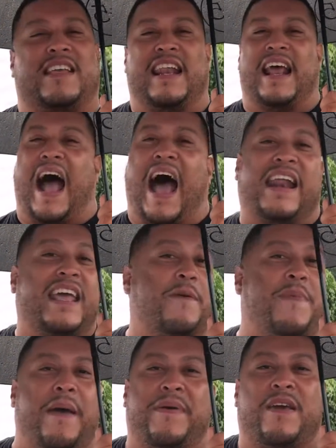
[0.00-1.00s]
Getting hot in
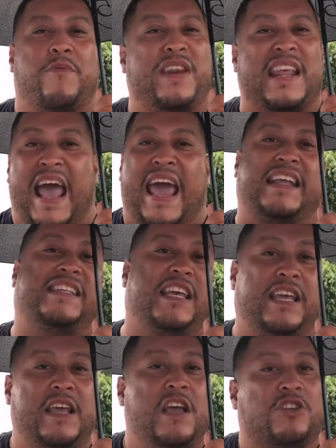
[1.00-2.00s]
here, baby, and we need that A
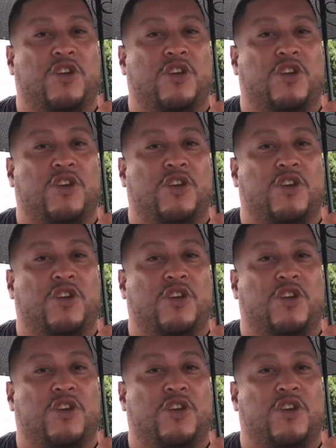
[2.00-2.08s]
C.